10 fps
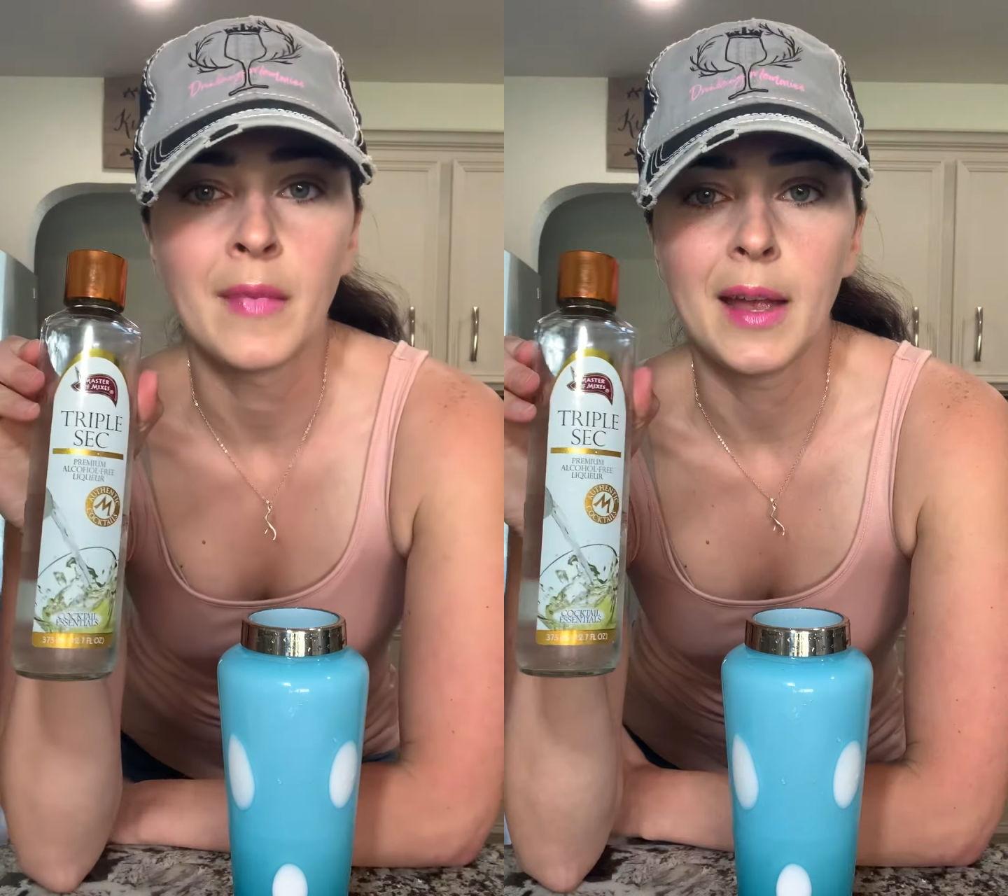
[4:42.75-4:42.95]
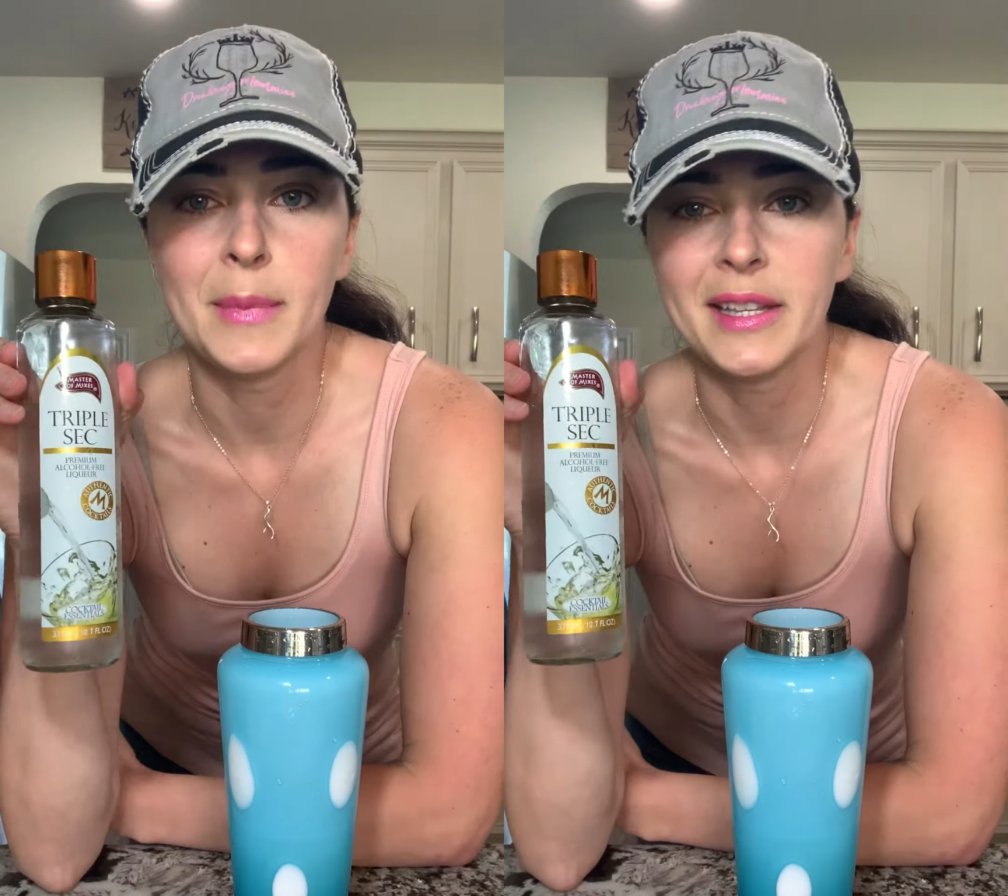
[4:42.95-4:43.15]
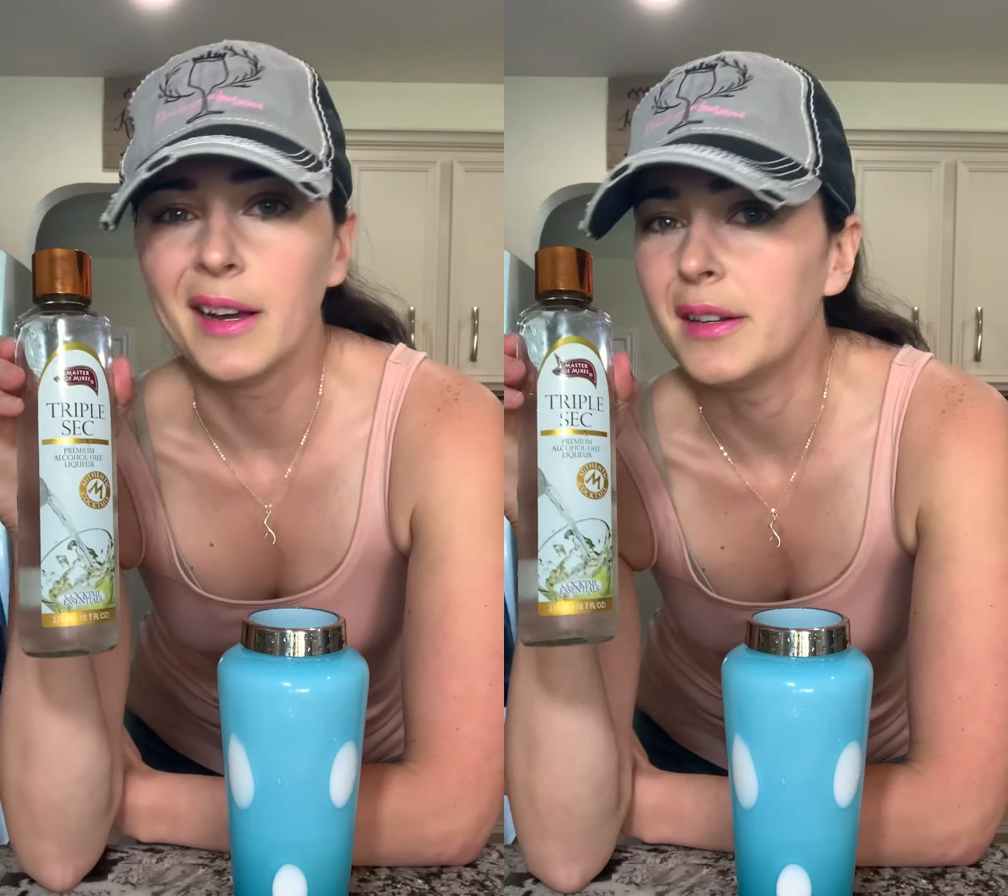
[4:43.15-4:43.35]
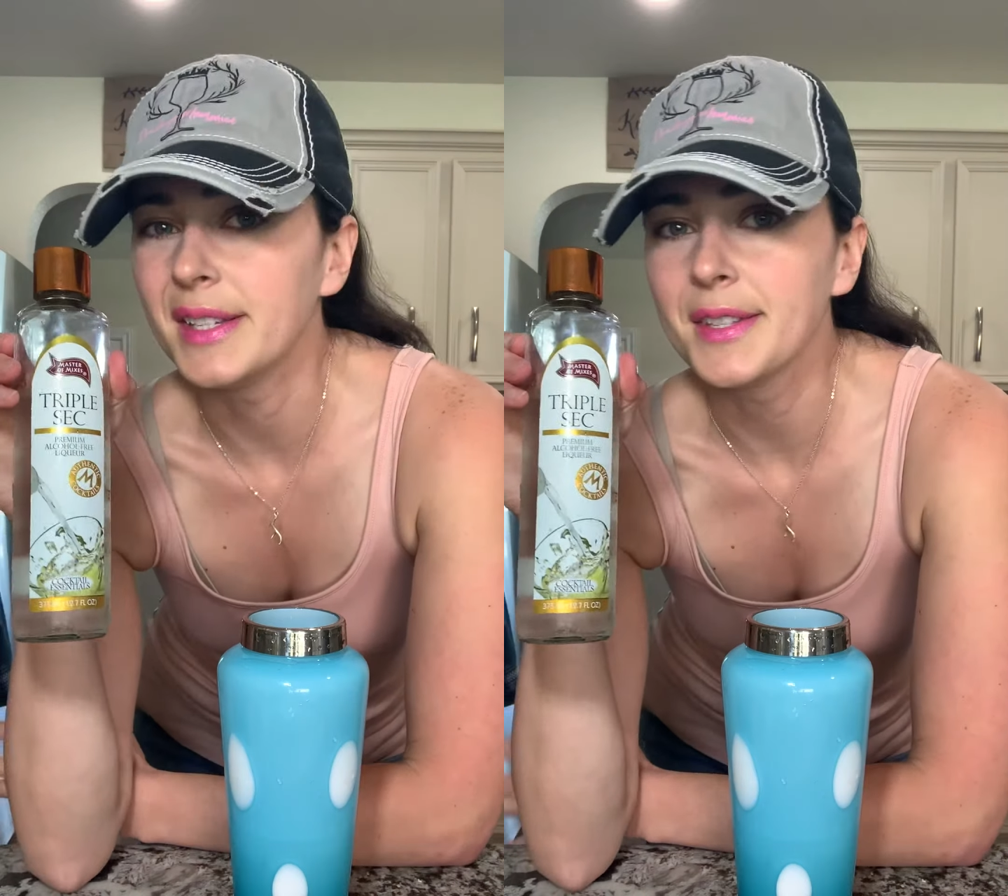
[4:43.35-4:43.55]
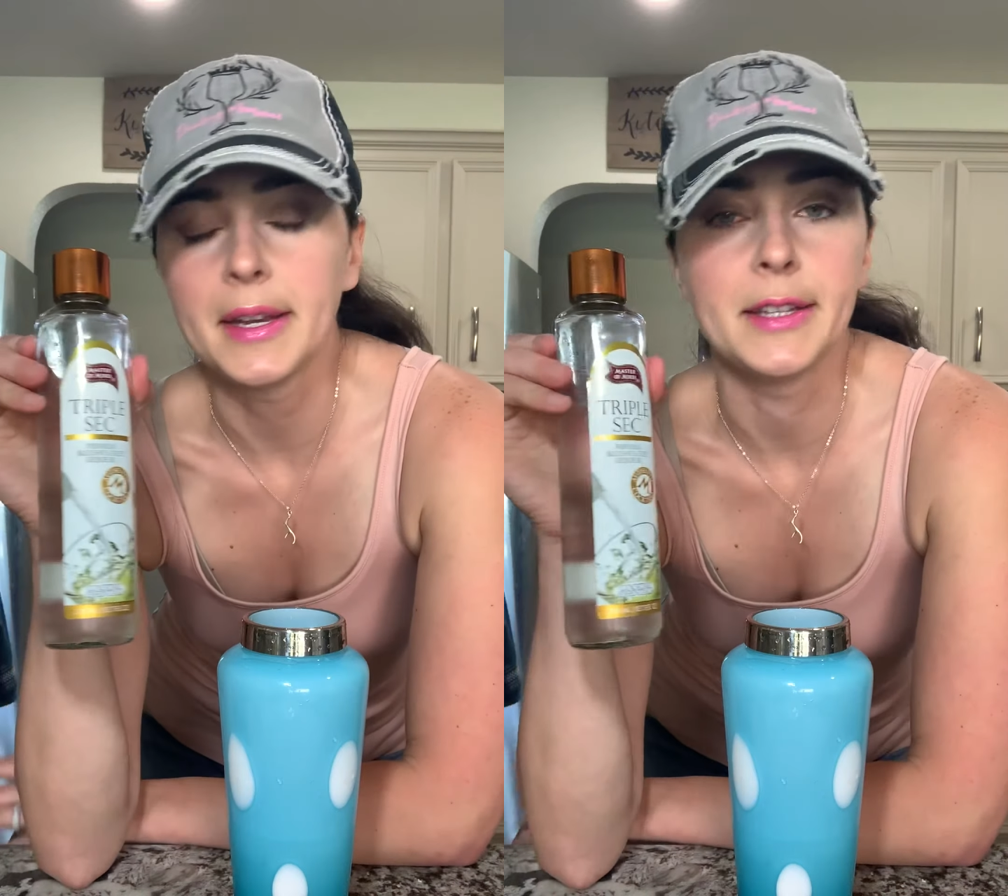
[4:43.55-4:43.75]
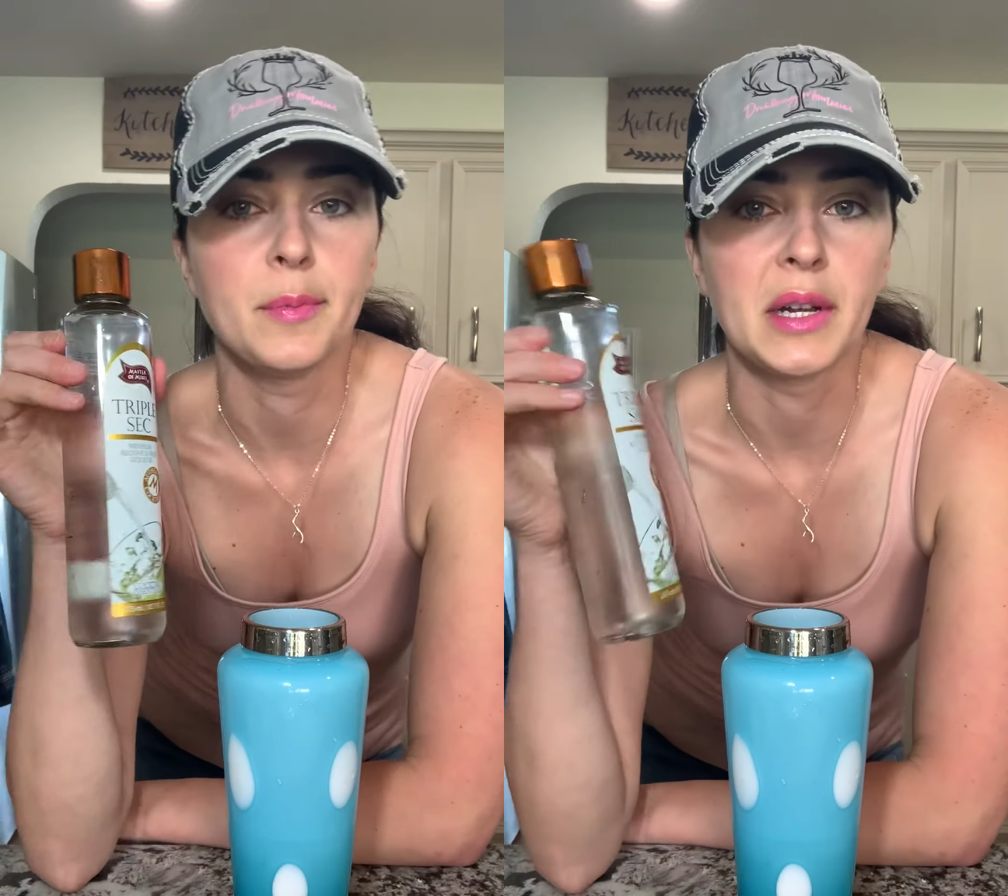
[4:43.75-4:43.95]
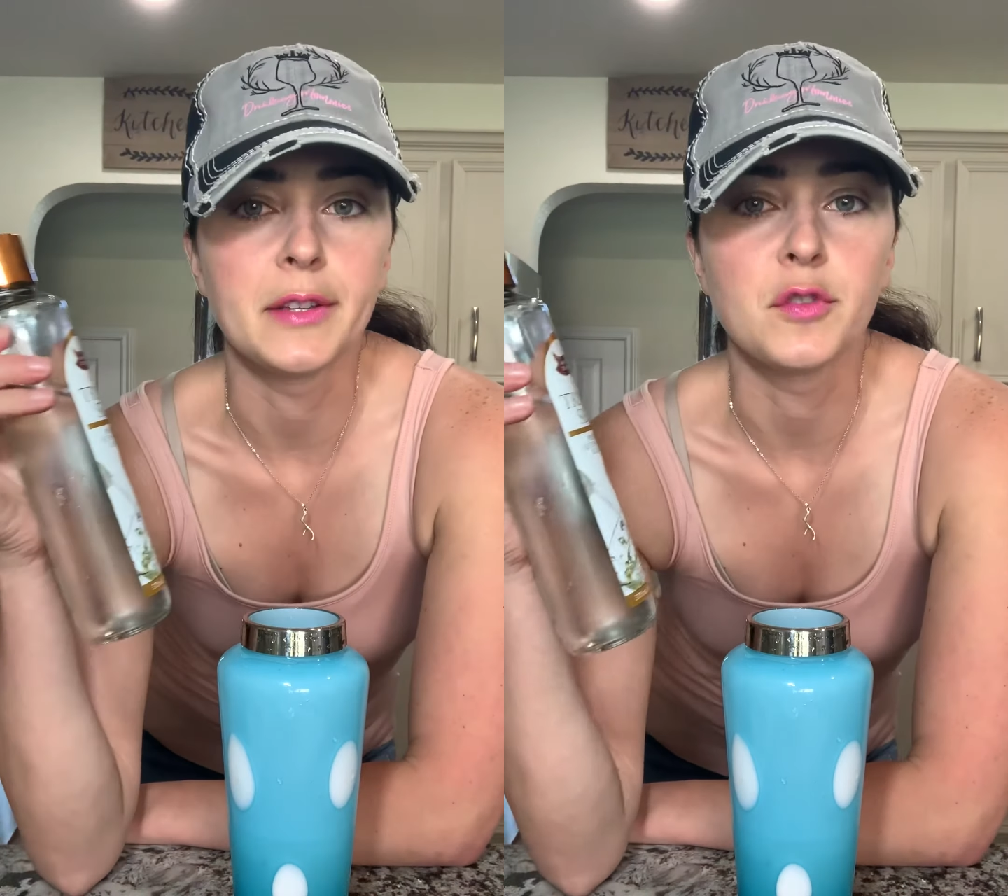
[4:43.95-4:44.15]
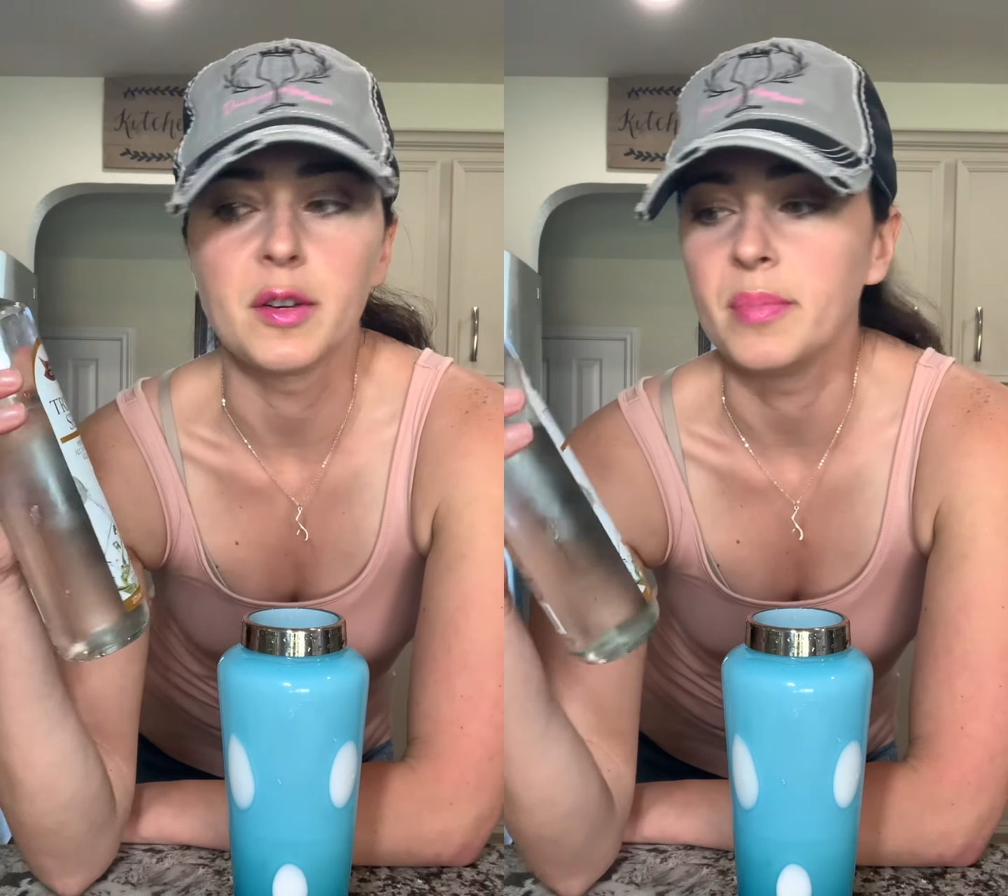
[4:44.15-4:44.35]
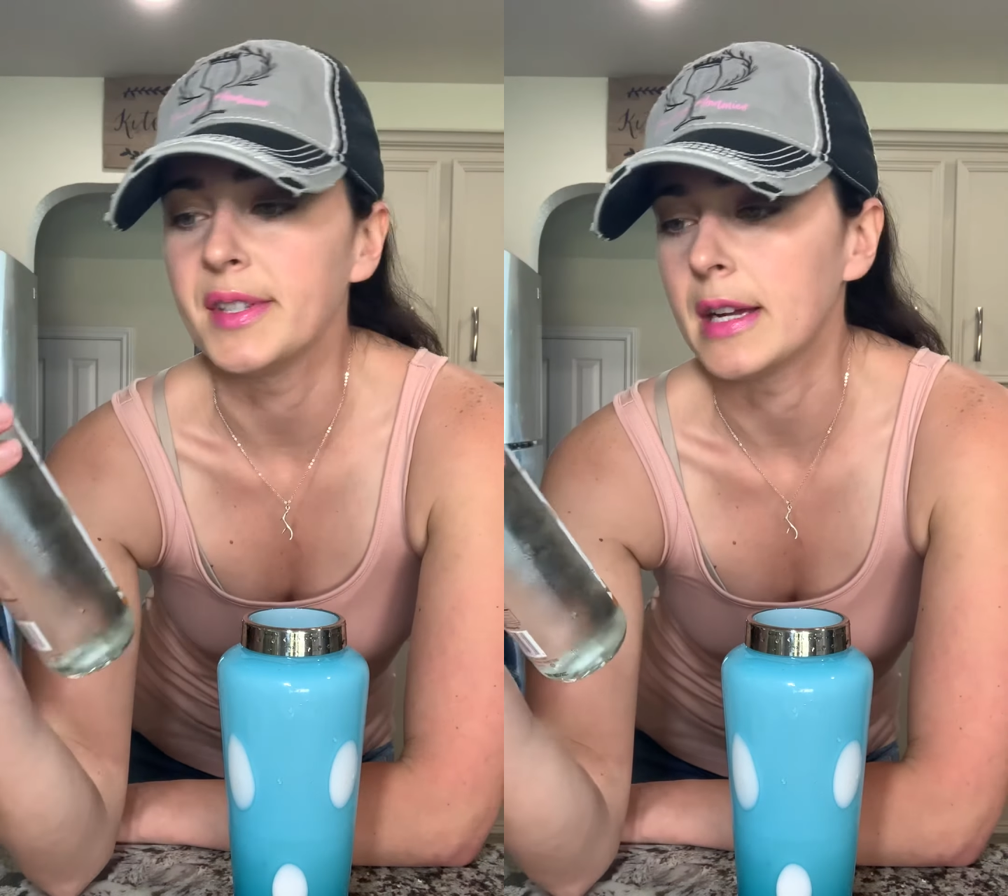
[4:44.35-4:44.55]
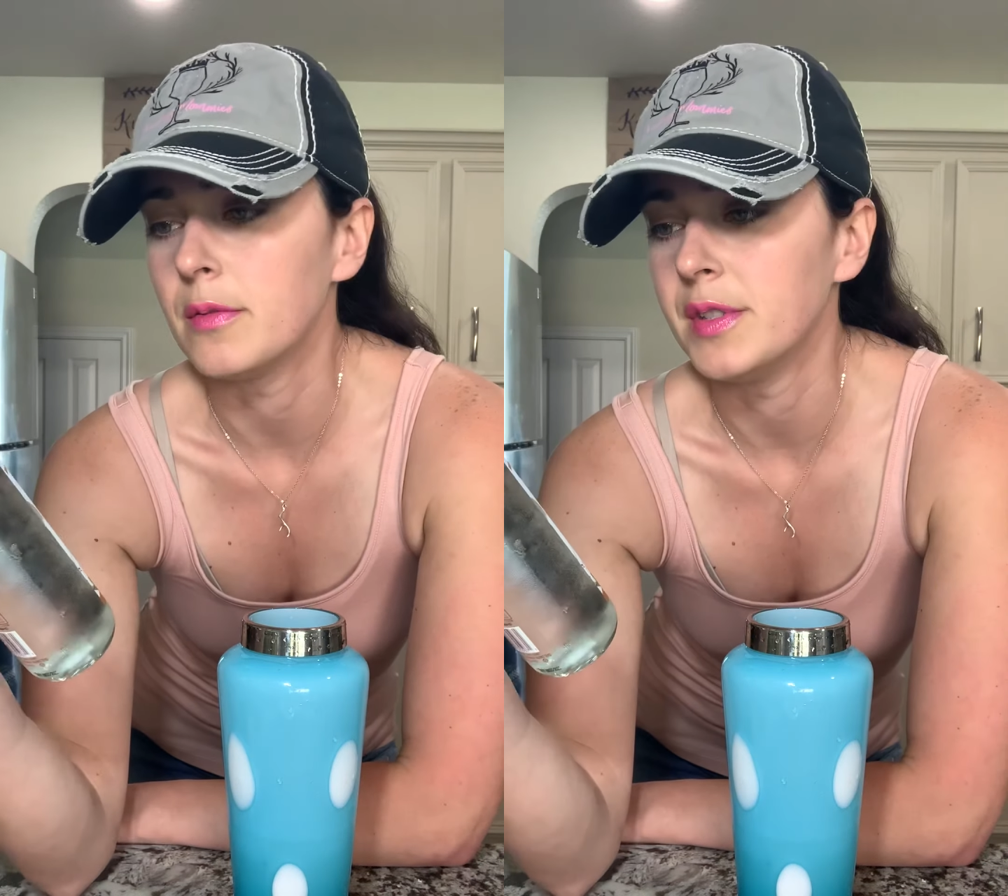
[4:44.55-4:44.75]
I mean, honestly, any brand of triple
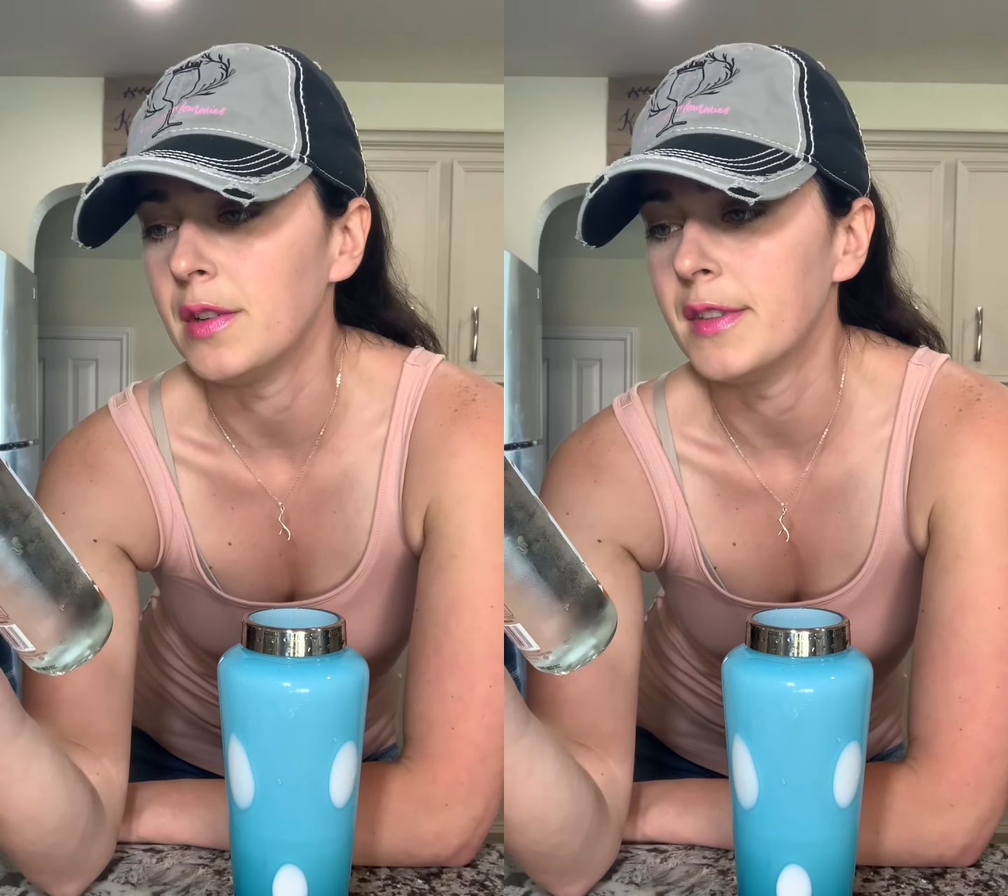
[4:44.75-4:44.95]
sec will do.